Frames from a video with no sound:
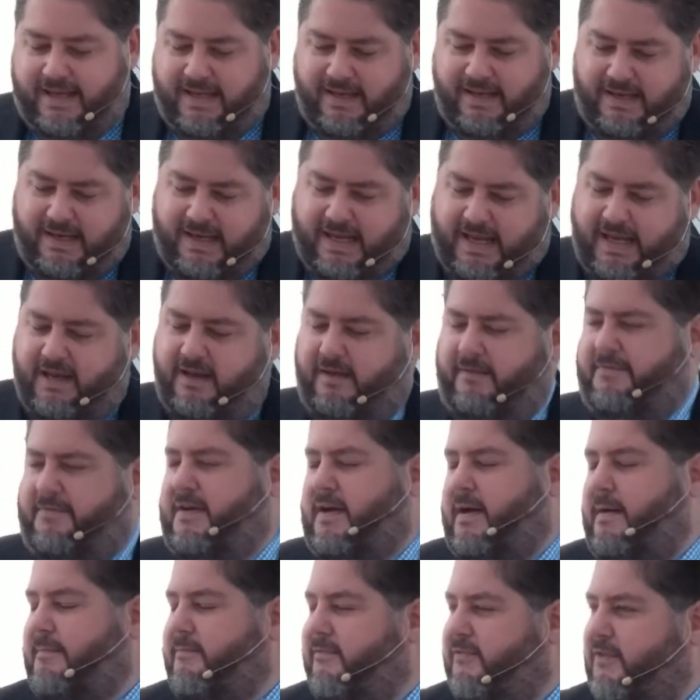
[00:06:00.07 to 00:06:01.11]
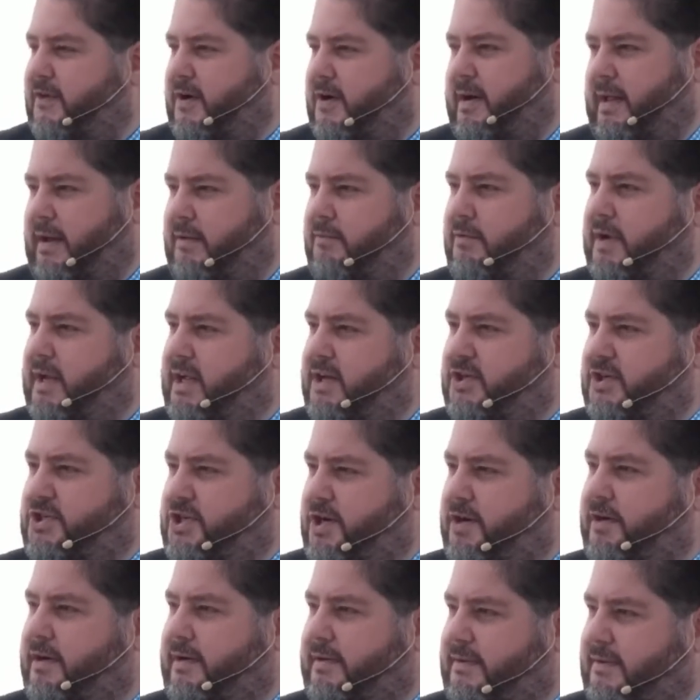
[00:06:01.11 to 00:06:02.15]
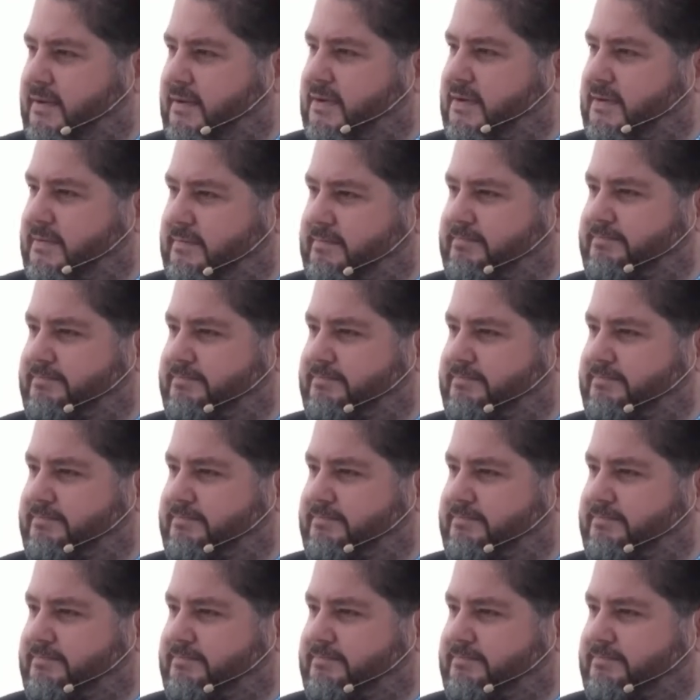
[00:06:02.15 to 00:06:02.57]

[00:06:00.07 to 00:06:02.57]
in need of comfort and reassurance.